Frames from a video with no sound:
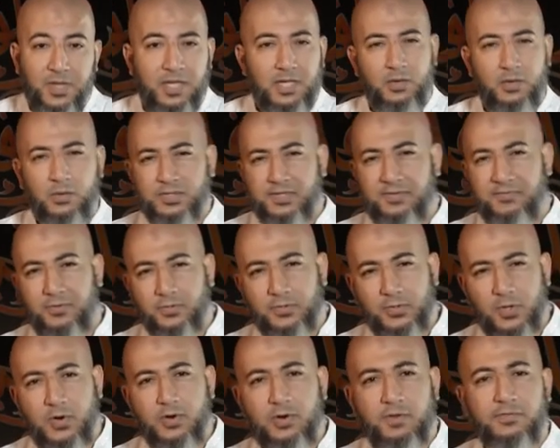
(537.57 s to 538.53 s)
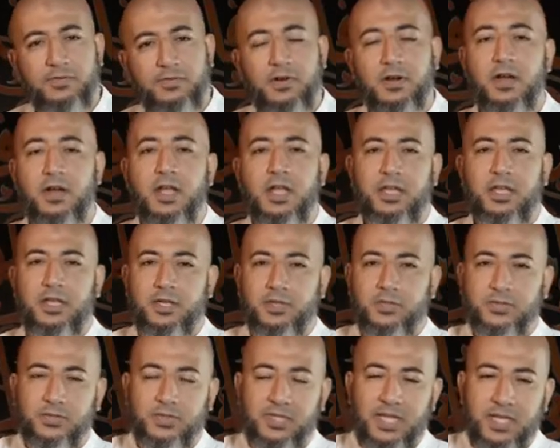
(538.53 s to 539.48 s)
He was a photographer. He
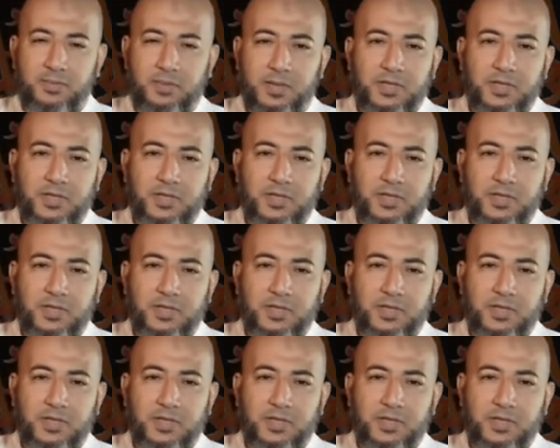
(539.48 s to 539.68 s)
used to take